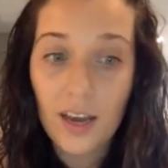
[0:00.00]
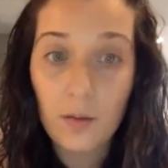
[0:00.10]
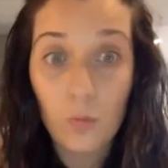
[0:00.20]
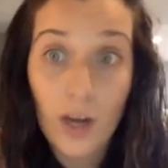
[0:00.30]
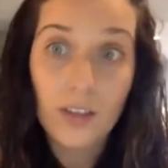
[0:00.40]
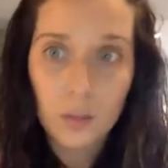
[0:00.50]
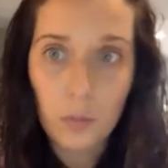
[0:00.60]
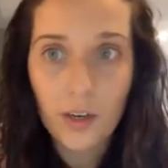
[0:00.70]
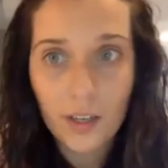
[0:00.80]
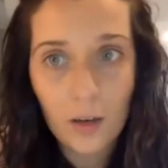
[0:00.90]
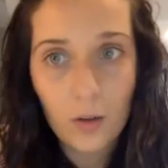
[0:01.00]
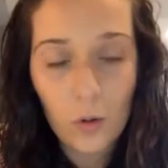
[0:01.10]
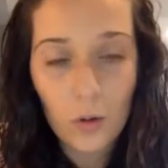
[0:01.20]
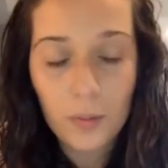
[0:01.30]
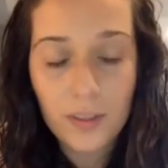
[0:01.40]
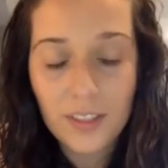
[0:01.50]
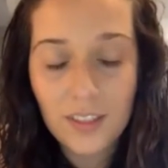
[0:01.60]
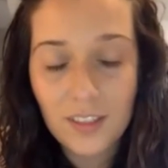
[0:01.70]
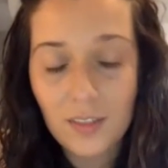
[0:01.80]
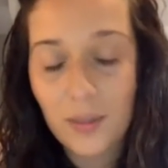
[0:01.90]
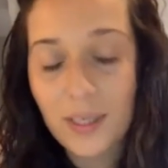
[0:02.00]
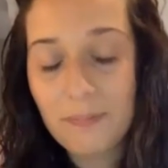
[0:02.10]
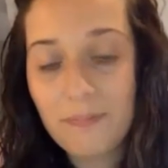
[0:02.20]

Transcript: and while supporting our local businesses, right?